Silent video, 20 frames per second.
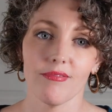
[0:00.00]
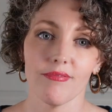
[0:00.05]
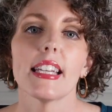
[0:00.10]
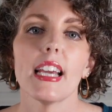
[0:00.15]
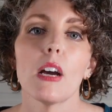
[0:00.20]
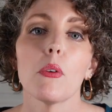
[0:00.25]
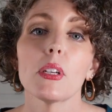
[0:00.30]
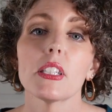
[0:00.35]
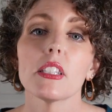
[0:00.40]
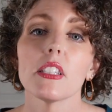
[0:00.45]

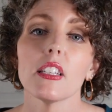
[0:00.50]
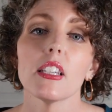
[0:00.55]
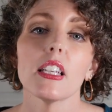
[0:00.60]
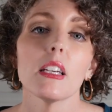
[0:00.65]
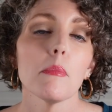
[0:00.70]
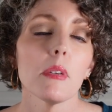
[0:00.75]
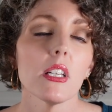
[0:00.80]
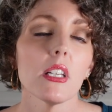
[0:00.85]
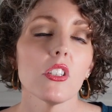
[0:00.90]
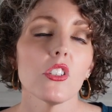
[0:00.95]
Now with sun
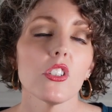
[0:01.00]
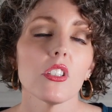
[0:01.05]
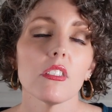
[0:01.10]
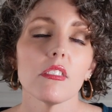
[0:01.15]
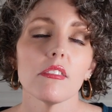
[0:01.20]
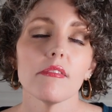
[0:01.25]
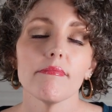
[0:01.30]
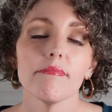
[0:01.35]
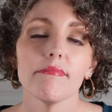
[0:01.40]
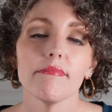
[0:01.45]
damage,
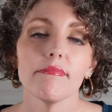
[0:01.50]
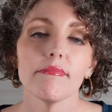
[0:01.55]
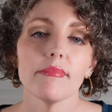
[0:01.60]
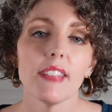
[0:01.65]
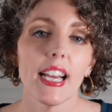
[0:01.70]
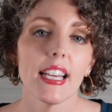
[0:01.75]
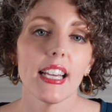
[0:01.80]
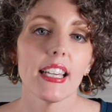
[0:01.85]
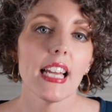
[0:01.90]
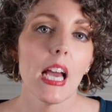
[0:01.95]

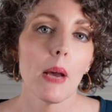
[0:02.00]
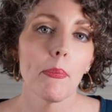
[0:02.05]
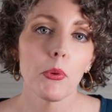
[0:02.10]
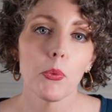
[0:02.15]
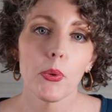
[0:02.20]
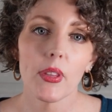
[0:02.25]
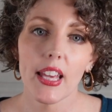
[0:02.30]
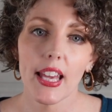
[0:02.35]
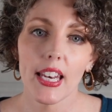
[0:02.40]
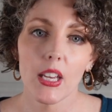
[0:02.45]
that can happen
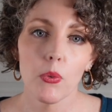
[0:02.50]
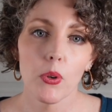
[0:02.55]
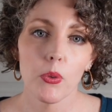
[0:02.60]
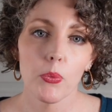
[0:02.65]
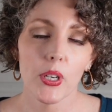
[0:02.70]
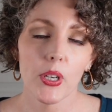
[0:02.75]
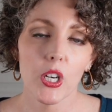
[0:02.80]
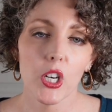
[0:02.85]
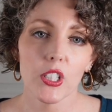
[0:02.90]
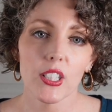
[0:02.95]
with anyone
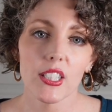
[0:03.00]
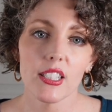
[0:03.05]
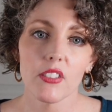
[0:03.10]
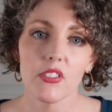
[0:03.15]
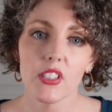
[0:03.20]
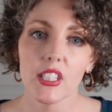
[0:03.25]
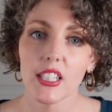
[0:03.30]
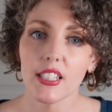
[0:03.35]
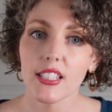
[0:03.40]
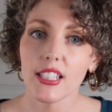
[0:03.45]
regardless of
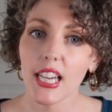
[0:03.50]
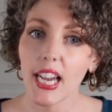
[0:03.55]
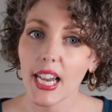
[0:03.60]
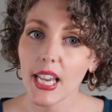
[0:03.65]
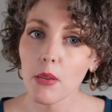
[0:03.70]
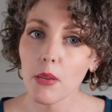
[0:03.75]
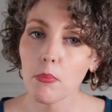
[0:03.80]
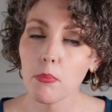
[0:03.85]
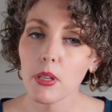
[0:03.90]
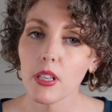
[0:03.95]
skin
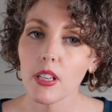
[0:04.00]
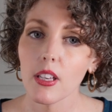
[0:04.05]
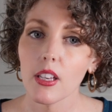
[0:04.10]
type,